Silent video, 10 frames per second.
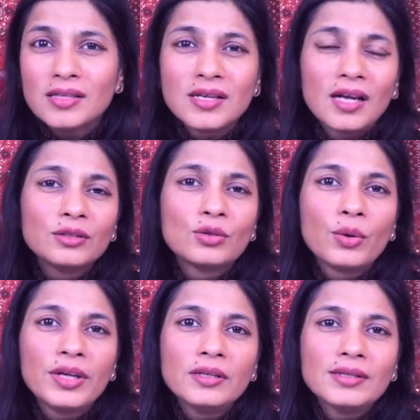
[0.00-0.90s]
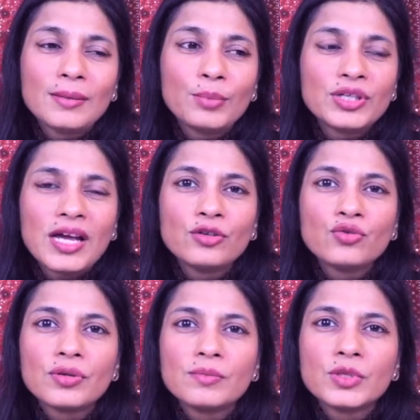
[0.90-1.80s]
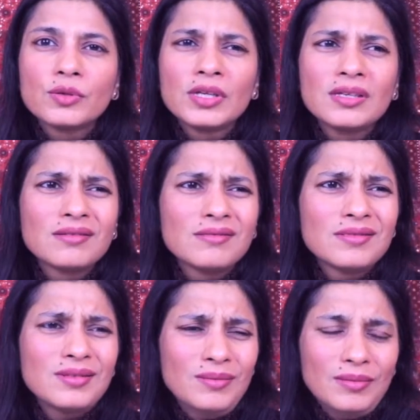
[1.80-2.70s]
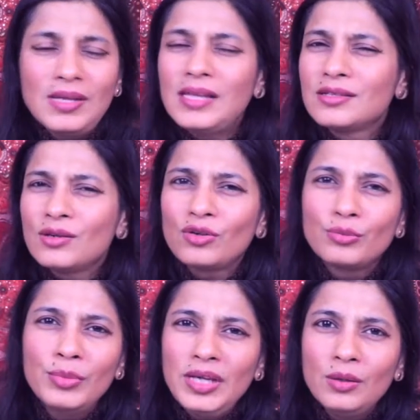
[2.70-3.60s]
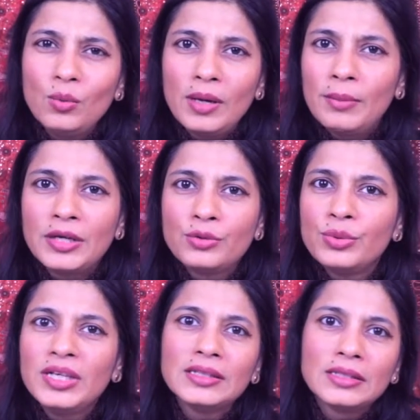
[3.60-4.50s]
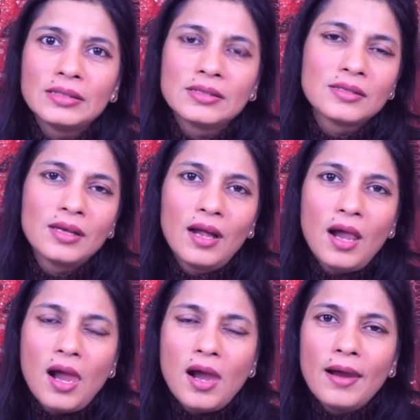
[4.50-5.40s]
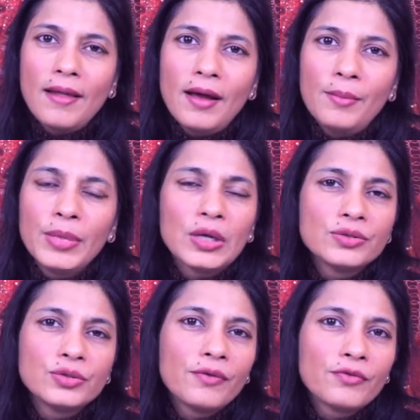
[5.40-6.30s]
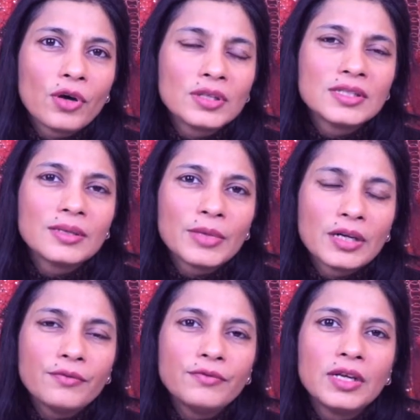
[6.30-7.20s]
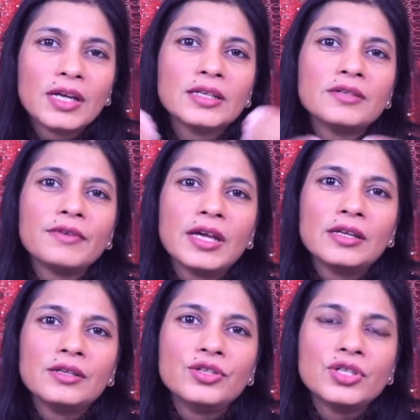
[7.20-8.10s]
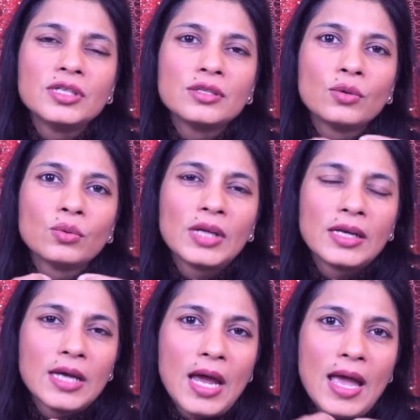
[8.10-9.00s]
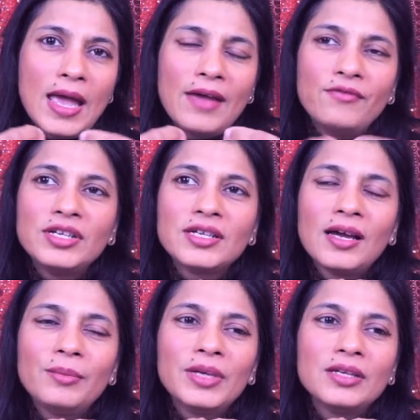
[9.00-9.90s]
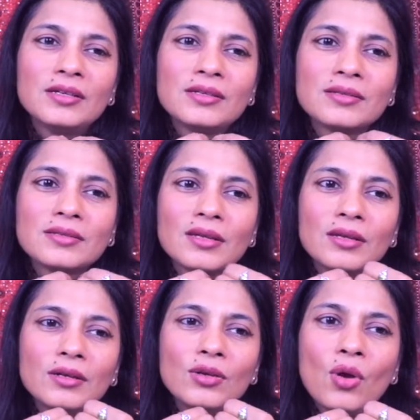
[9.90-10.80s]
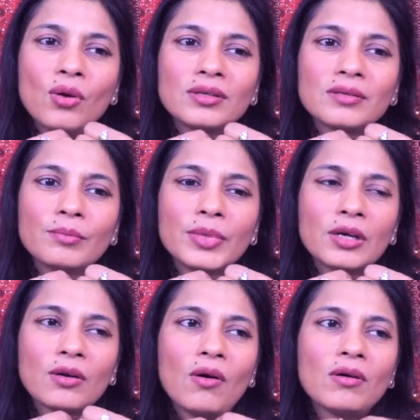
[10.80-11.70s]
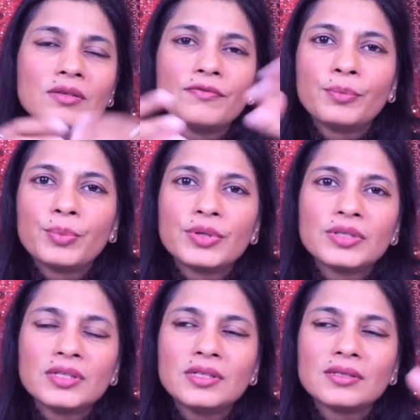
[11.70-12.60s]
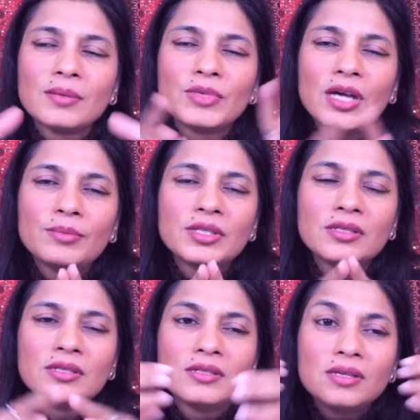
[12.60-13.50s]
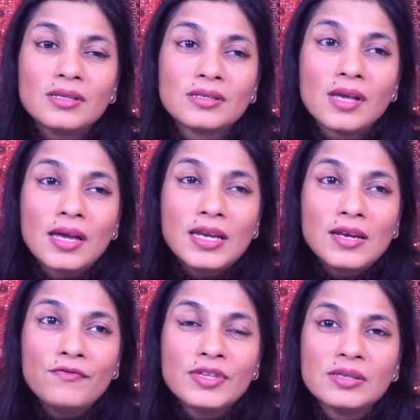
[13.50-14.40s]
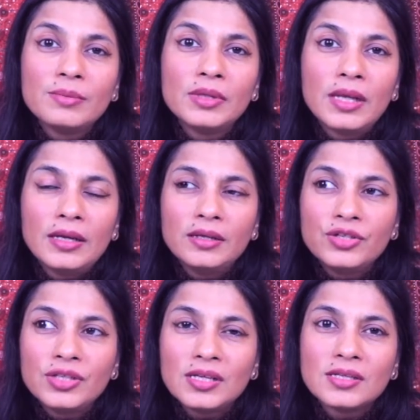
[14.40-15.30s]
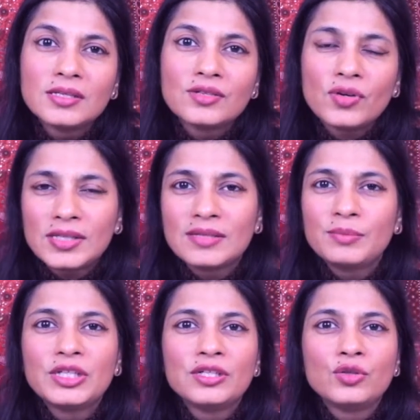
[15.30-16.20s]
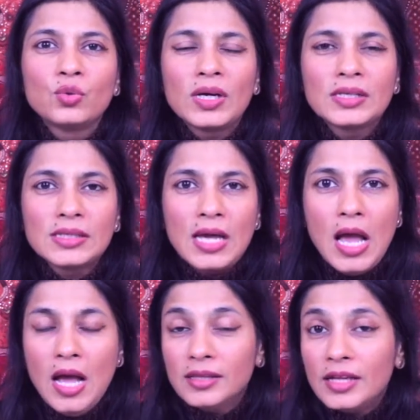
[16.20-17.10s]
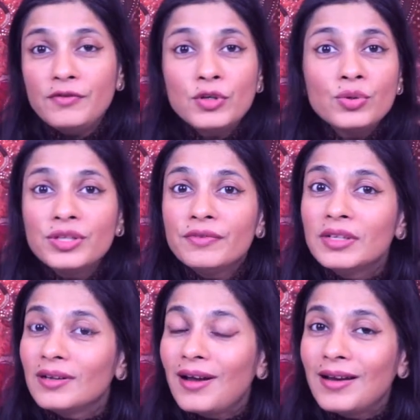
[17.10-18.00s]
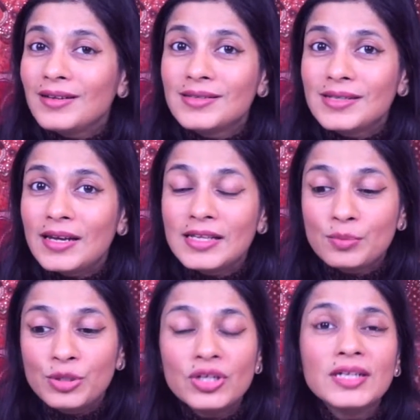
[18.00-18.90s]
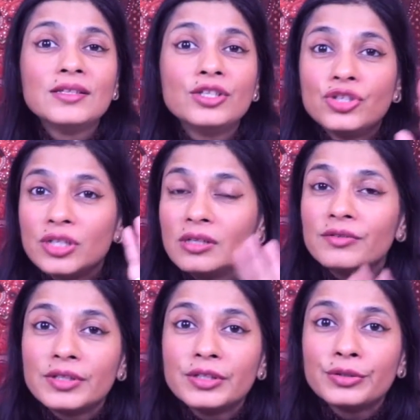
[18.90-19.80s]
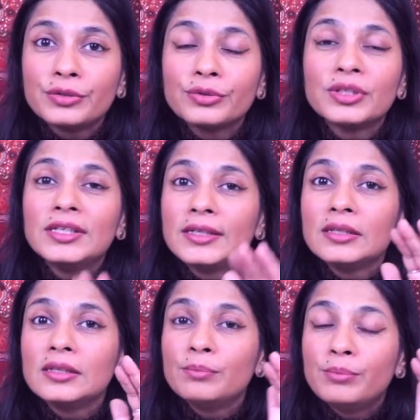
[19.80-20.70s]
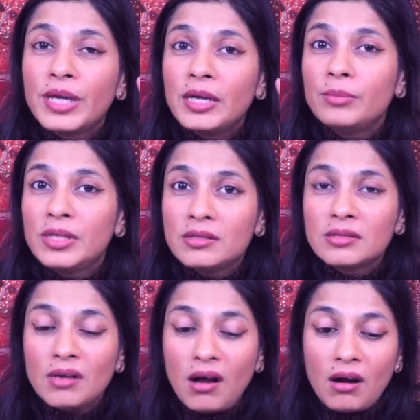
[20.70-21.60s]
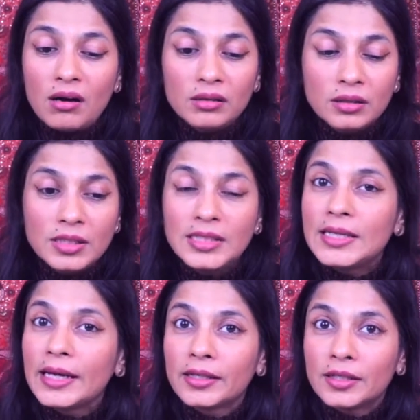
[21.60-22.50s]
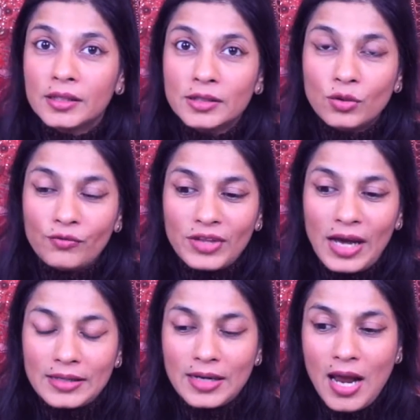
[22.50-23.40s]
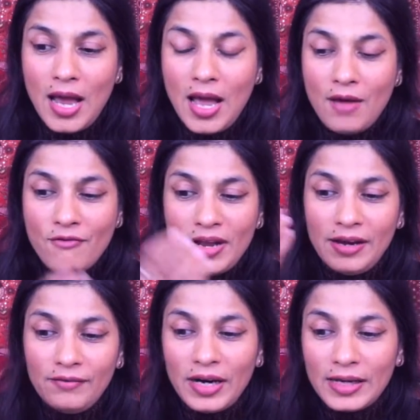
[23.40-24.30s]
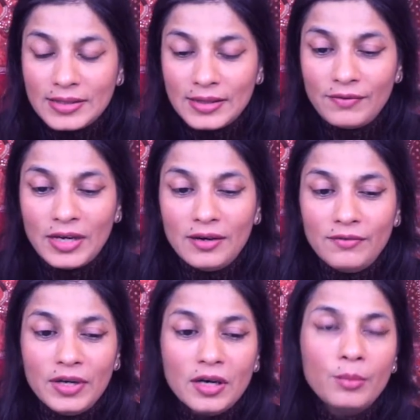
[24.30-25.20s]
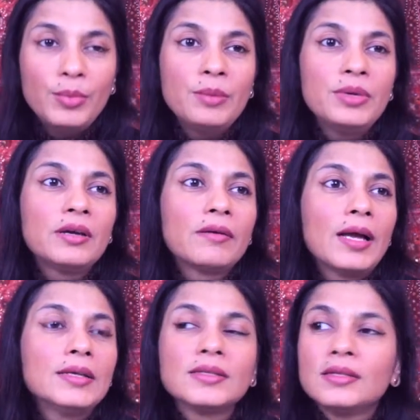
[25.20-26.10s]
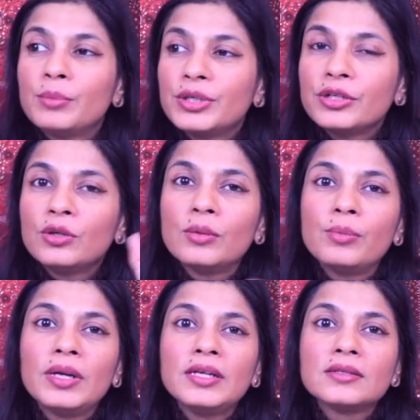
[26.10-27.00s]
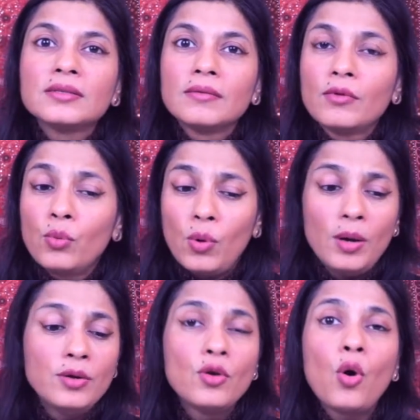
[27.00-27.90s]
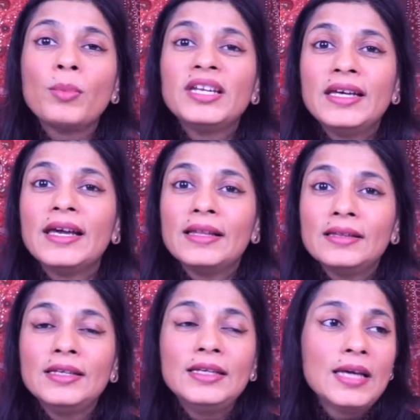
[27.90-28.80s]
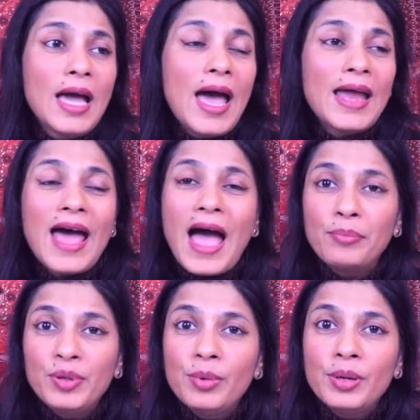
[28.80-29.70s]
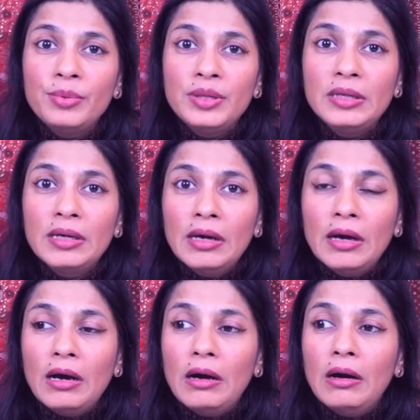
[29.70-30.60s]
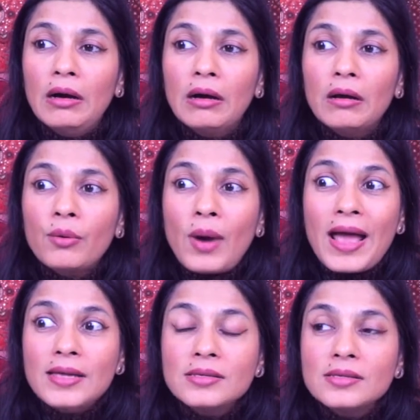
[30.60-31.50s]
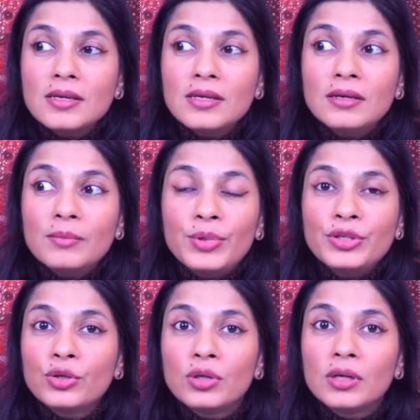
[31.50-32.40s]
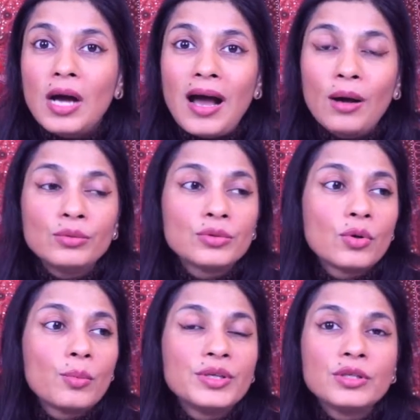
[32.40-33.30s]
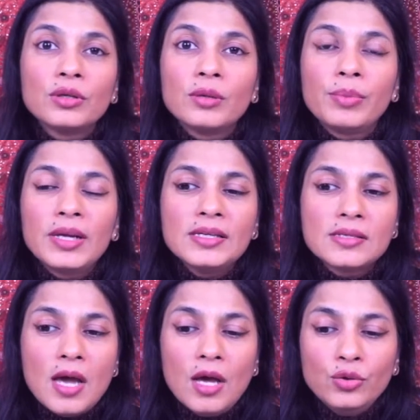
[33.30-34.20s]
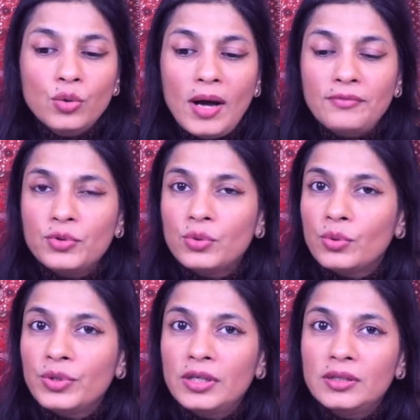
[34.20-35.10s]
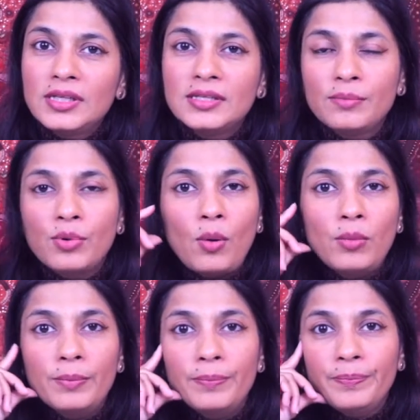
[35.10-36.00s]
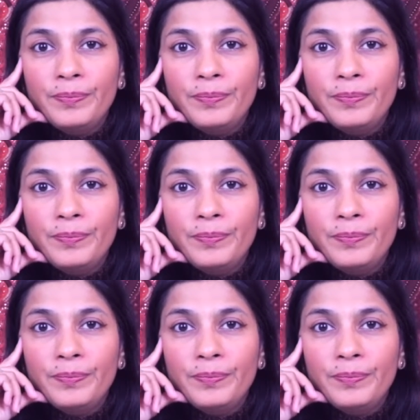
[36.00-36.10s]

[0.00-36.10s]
start throwing temper tantrums or things and say that's not me why am i doing this yeah because you have got some kind of negative energies know that every time it is not because of a person sometimes it is just the invisible energy that is transmitted to us that we don't even understand especially the children you know the little babies are the detectors of that whenever i say whenever a baby cries in a particular place a normally healthy and happy baby uh, cries in a particular house or a particular place you have to know here there is a problem